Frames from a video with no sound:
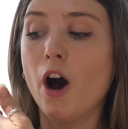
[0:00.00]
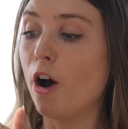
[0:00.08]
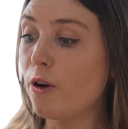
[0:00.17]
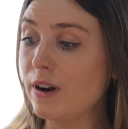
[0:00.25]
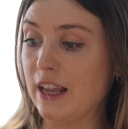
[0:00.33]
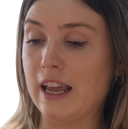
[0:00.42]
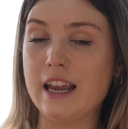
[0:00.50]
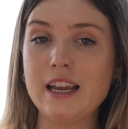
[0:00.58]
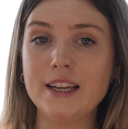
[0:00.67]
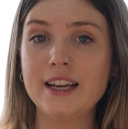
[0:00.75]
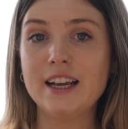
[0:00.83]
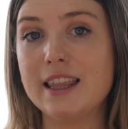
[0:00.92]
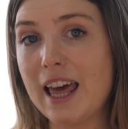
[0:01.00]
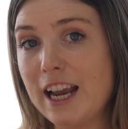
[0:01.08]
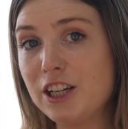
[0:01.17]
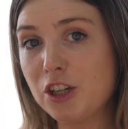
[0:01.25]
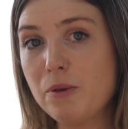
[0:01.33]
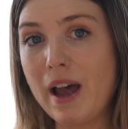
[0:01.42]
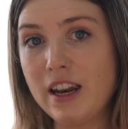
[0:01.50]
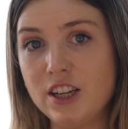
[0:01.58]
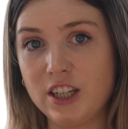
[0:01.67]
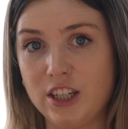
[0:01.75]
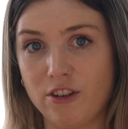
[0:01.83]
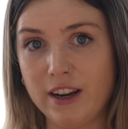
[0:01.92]
Holy, they do
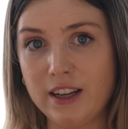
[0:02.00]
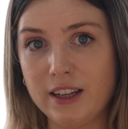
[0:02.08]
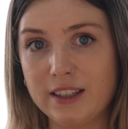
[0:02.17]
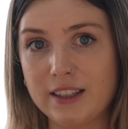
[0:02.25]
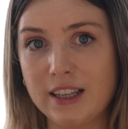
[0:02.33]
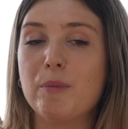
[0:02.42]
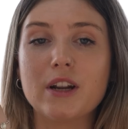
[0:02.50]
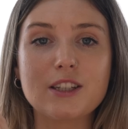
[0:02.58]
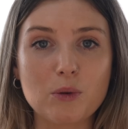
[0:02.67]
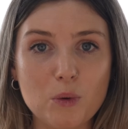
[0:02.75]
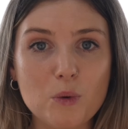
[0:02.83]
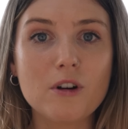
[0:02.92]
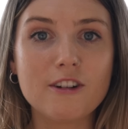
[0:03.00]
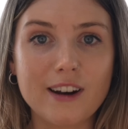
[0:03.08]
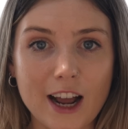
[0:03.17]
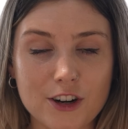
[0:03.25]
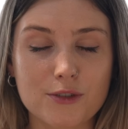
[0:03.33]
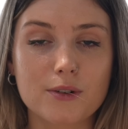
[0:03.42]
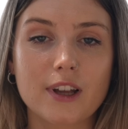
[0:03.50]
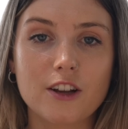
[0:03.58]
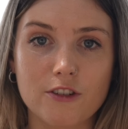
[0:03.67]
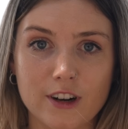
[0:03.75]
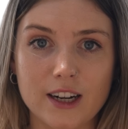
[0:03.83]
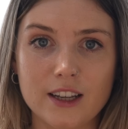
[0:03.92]
energy drinks, but it's all natural
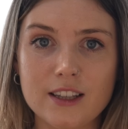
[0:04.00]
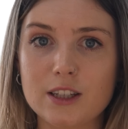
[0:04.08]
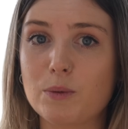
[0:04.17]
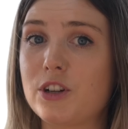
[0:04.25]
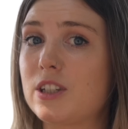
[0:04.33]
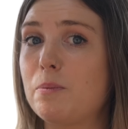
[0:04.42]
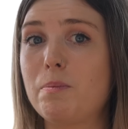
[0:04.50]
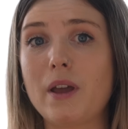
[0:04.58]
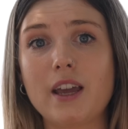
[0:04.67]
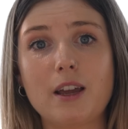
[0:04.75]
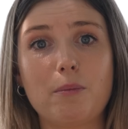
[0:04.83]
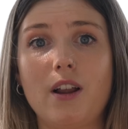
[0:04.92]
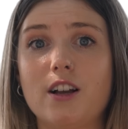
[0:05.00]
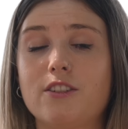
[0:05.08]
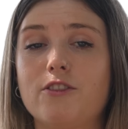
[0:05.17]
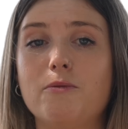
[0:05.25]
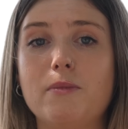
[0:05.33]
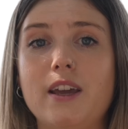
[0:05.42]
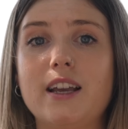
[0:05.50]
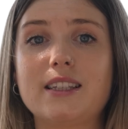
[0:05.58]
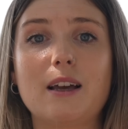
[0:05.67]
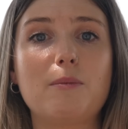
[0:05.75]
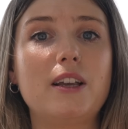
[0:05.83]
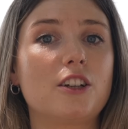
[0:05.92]
ingredients, which is a big plus from me because
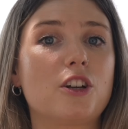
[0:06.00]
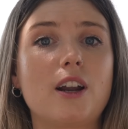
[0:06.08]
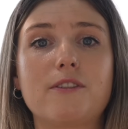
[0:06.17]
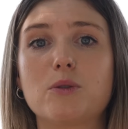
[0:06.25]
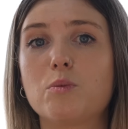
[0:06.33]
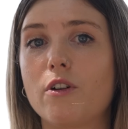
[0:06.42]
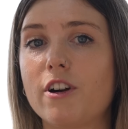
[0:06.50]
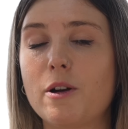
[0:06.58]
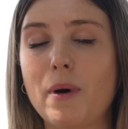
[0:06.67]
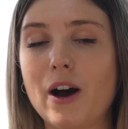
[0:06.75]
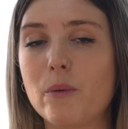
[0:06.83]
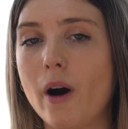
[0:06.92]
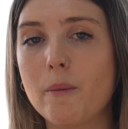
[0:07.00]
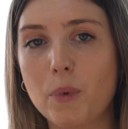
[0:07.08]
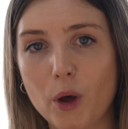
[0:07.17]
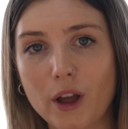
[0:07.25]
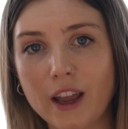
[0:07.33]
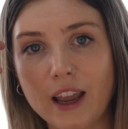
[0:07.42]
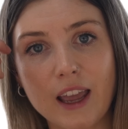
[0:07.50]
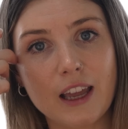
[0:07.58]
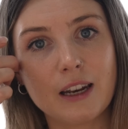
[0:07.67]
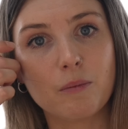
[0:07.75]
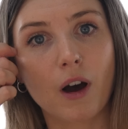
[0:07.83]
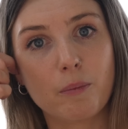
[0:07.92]
that means I don't have to worry about what I'm putting
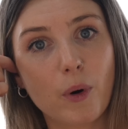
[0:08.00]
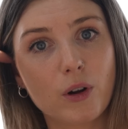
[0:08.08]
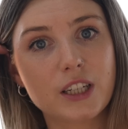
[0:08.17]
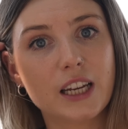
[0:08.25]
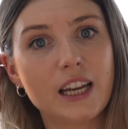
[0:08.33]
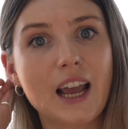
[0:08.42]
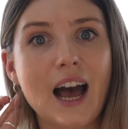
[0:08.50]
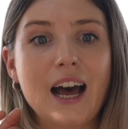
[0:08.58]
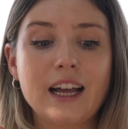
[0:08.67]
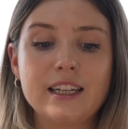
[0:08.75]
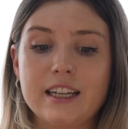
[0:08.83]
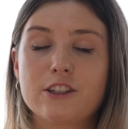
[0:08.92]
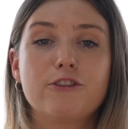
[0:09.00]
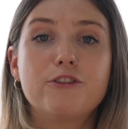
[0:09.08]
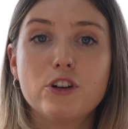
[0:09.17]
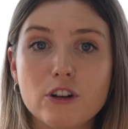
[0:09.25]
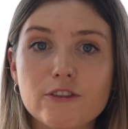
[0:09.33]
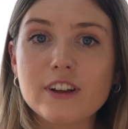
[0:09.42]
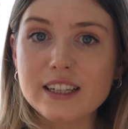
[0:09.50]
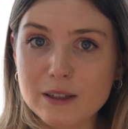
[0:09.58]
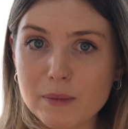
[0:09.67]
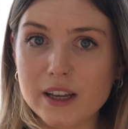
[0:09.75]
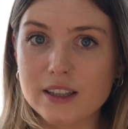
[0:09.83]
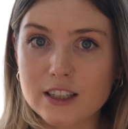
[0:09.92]
in my body, and it's full of
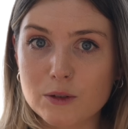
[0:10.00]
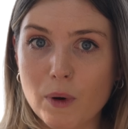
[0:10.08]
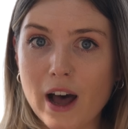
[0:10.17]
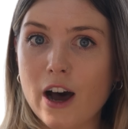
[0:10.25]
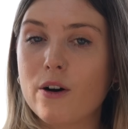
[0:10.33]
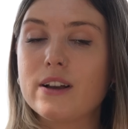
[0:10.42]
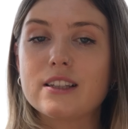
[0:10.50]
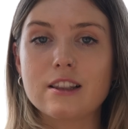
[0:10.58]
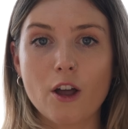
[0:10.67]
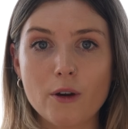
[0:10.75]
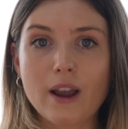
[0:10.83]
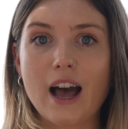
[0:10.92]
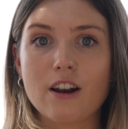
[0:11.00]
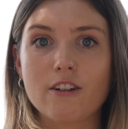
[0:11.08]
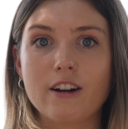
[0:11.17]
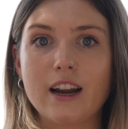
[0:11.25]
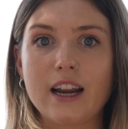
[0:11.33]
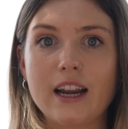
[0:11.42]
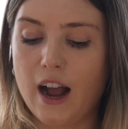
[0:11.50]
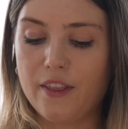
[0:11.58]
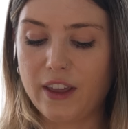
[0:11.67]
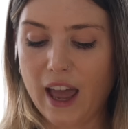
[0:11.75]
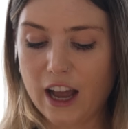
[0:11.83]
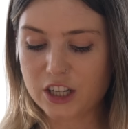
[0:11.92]
vitamins as well. It's low calorie, and
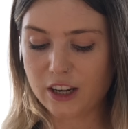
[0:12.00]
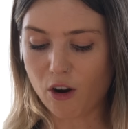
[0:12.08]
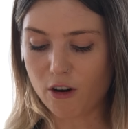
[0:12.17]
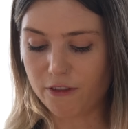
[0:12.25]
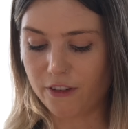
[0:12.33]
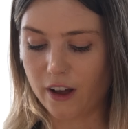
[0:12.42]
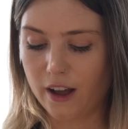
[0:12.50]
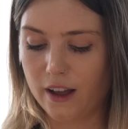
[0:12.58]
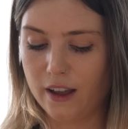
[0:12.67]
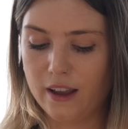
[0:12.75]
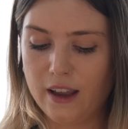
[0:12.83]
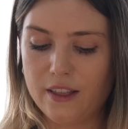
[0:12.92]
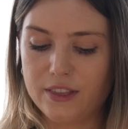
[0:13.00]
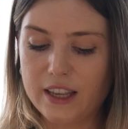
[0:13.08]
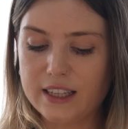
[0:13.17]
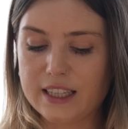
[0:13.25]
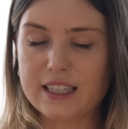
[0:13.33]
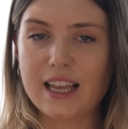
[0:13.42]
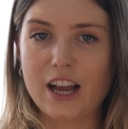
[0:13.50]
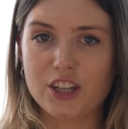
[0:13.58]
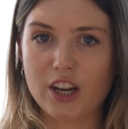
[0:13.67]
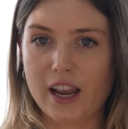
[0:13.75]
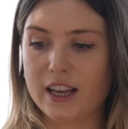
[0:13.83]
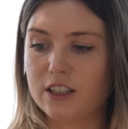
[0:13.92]
they actually offer these
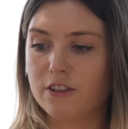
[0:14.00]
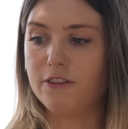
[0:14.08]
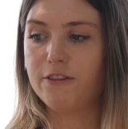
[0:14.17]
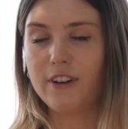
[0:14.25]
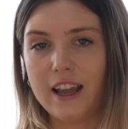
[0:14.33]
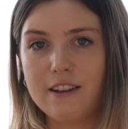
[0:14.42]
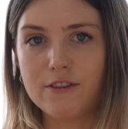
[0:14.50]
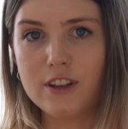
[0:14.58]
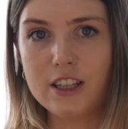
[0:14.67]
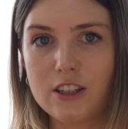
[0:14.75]
sachets of flavors.